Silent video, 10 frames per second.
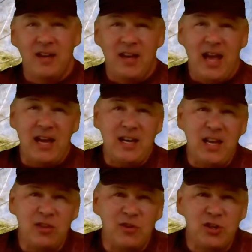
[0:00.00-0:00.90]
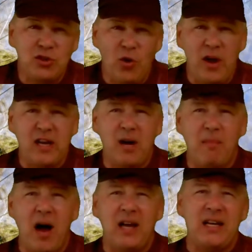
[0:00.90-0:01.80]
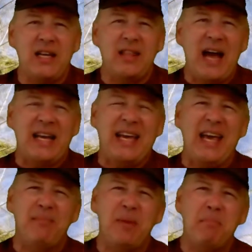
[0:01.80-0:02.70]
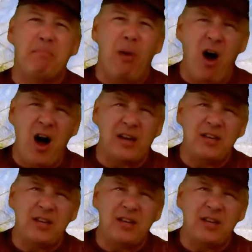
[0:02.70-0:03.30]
And neither is joy a commodity that can be bought.